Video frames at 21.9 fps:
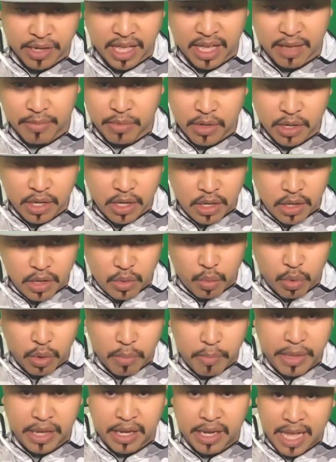camp. What
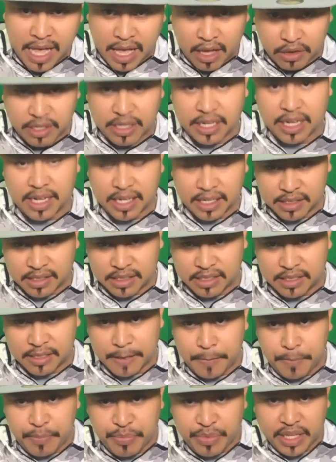Miguel does
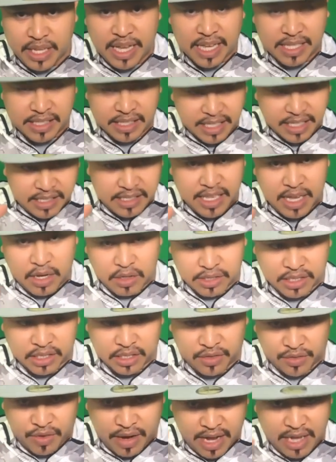is he sells
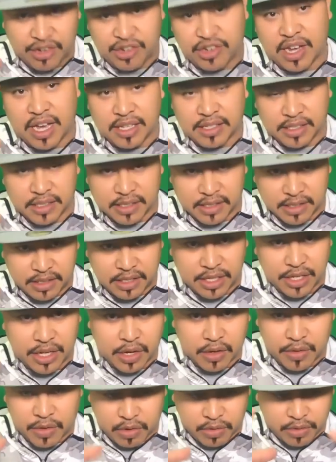his franchises. You
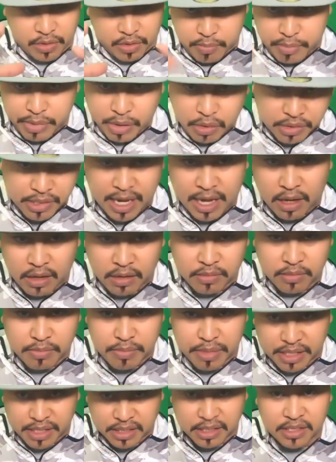know, they're they're built out
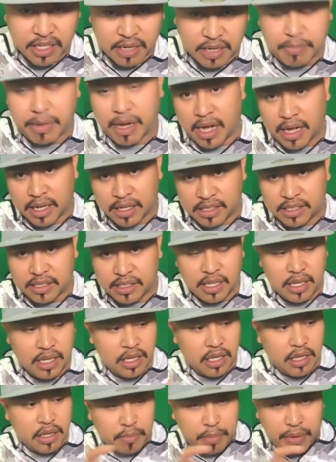business in a box,
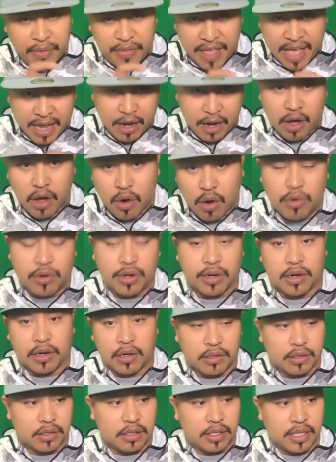but that
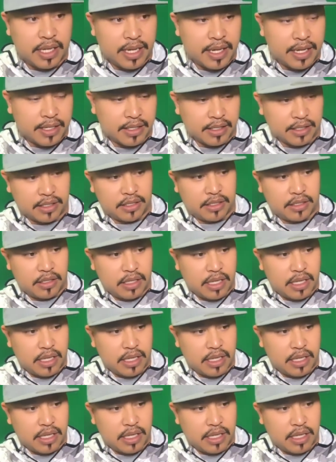owner is